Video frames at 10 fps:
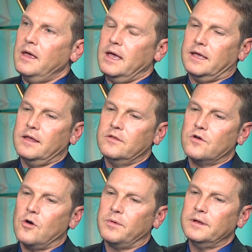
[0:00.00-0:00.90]
And Kenneth
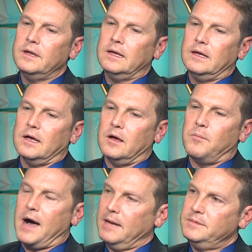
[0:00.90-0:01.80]
Copeland uh,
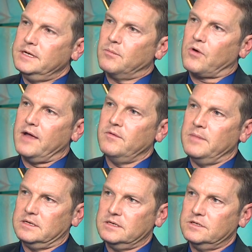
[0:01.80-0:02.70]
piped in a private
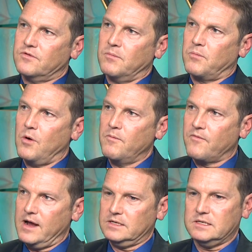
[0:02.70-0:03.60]
message from Pope
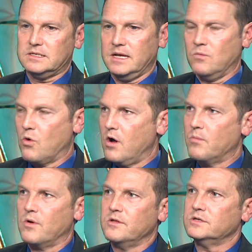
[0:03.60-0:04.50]
Francis saying we're all
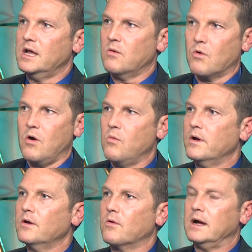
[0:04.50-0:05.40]
brothers now, we're all
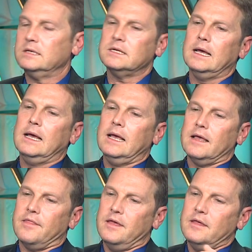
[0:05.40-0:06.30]
one in Christ.
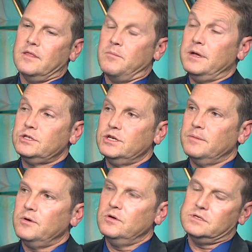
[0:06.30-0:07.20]
Then the
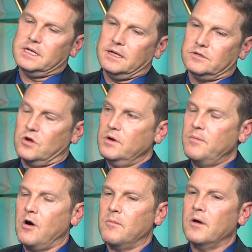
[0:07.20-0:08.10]
bishop, who's Tony
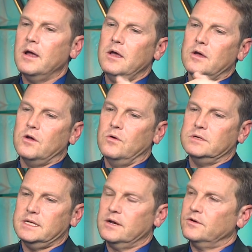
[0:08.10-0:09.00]
Palmer, who
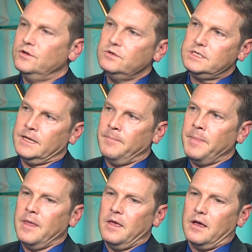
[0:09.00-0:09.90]
is introducing
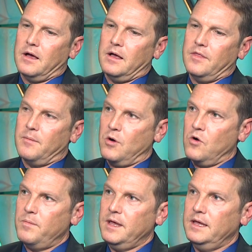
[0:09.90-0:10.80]
uh, the
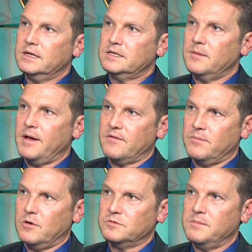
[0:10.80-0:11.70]
Pope, he gets up after the
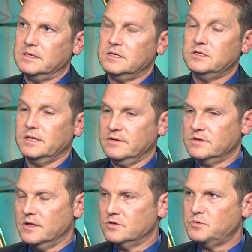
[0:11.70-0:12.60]
Pope's message and gives
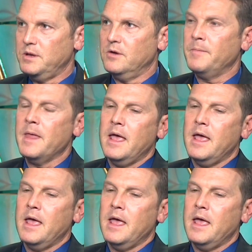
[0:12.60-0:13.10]
another spiel.